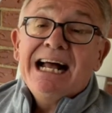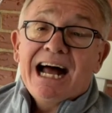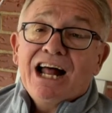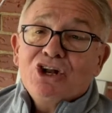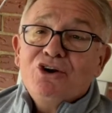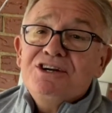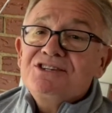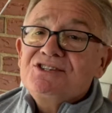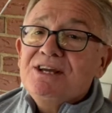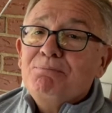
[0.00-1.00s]
I learned a
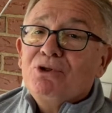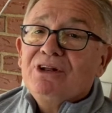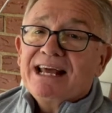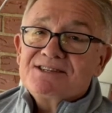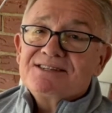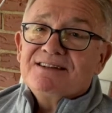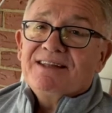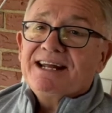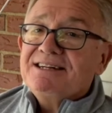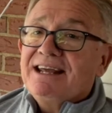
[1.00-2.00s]
simple lesson
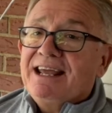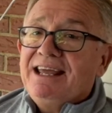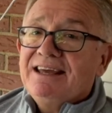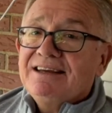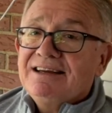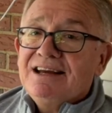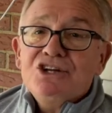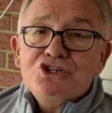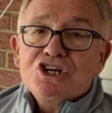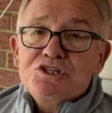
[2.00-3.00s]
that day
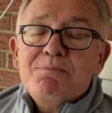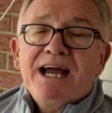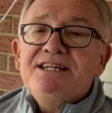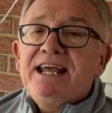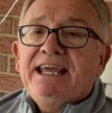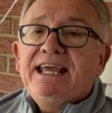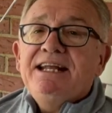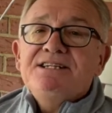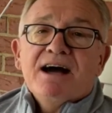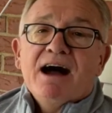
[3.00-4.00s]
just by
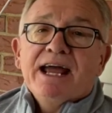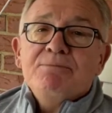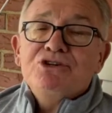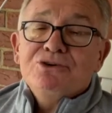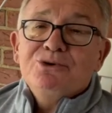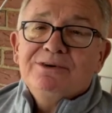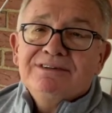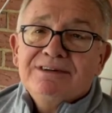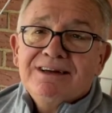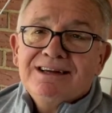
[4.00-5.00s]
taking time to
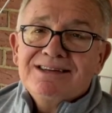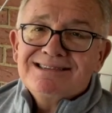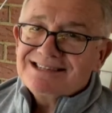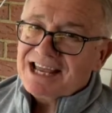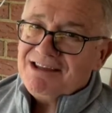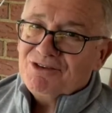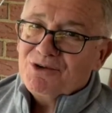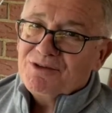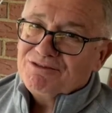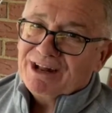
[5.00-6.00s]
savor
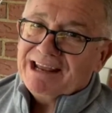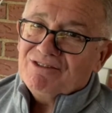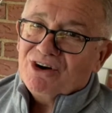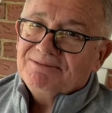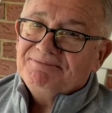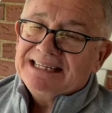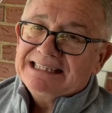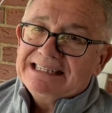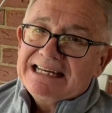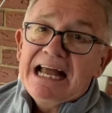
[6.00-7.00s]
the flavor.
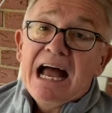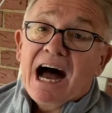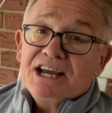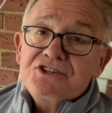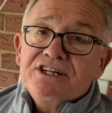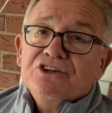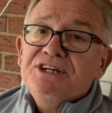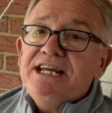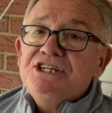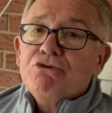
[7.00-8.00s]
I still
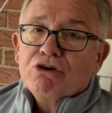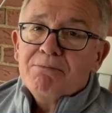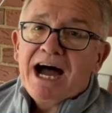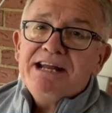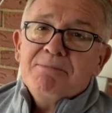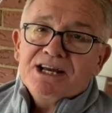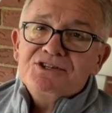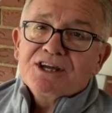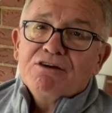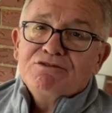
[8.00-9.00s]
need to remind
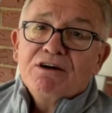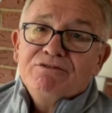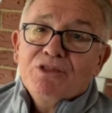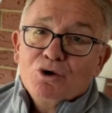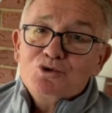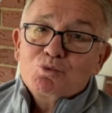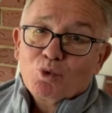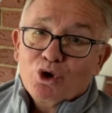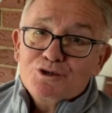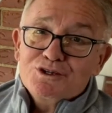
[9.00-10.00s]
myself of those
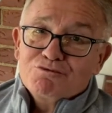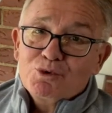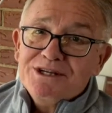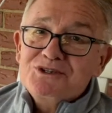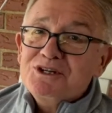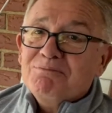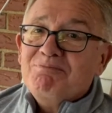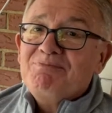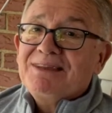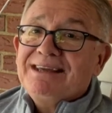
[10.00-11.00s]
words of wisdom
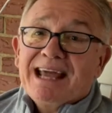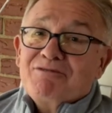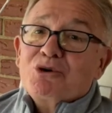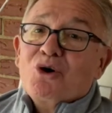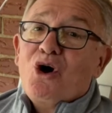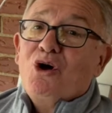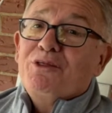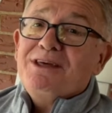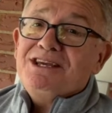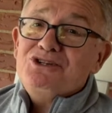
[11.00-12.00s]
after all
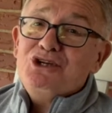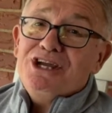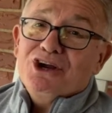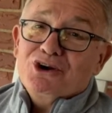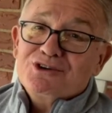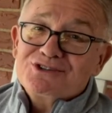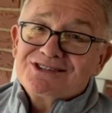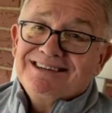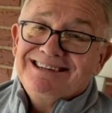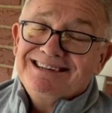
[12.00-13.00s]
these years.
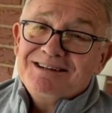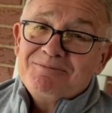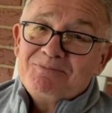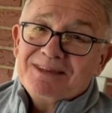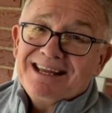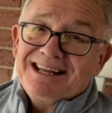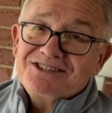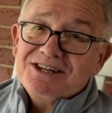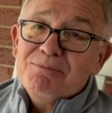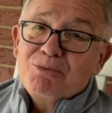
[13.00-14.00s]

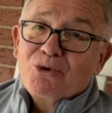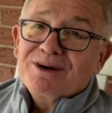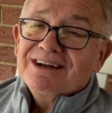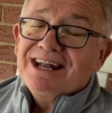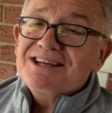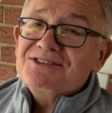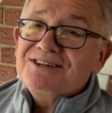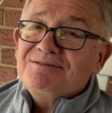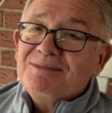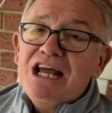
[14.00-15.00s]
It's an important
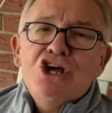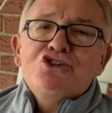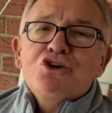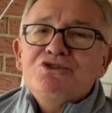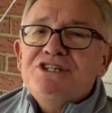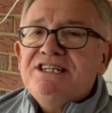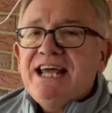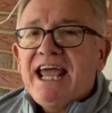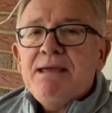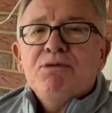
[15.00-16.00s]
lesson. So
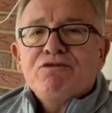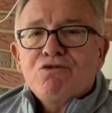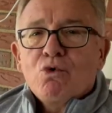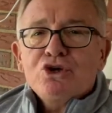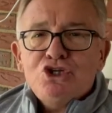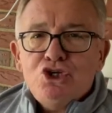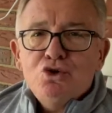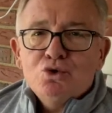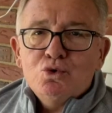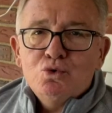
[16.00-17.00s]
today, before
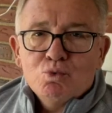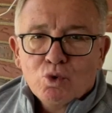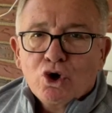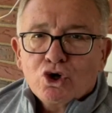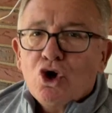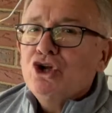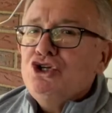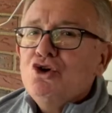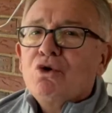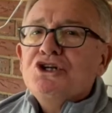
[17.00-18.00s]
you work on
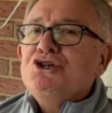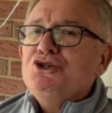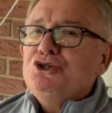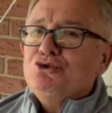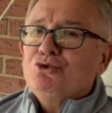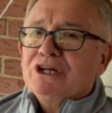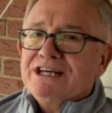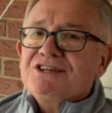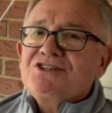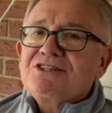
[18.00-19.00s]
your to do
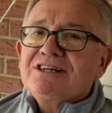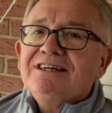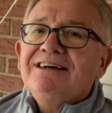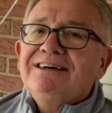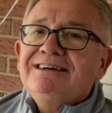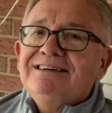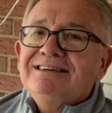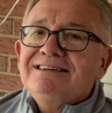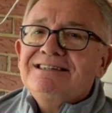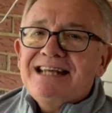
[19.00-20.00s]
list,
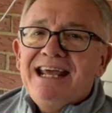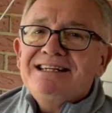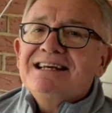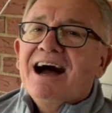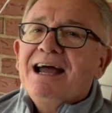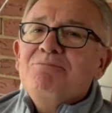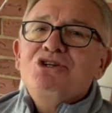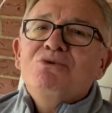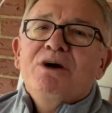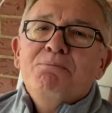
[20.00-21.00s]
take time
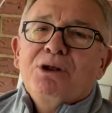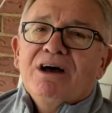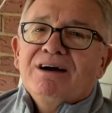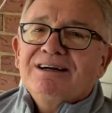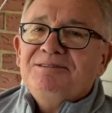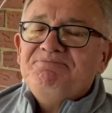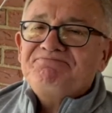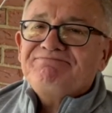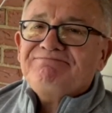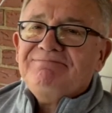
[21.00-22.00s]
to unplug
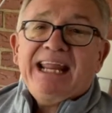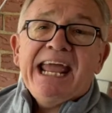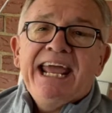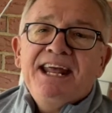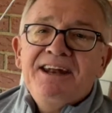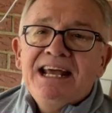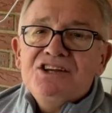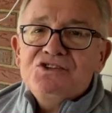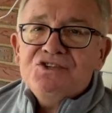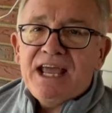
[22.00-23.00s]
and
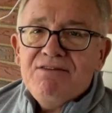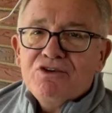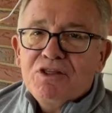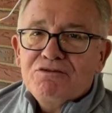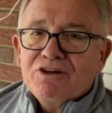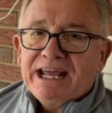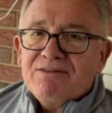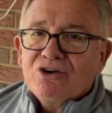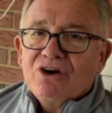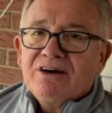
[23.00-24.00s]
savor the
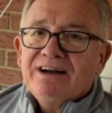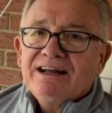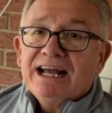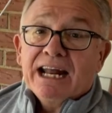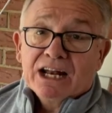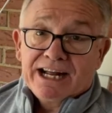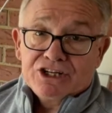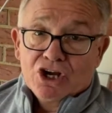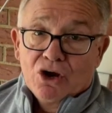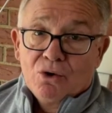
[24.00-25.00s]
flavor and let
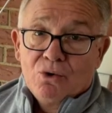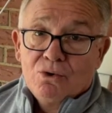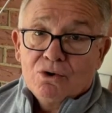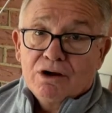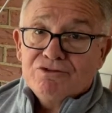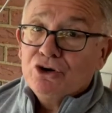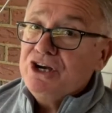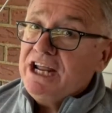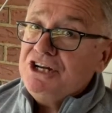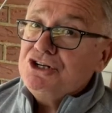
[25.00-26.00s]
go of your
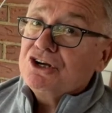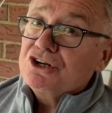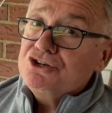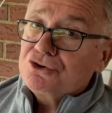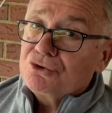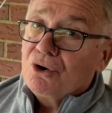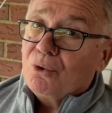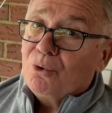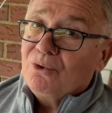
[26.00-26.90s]
need to control,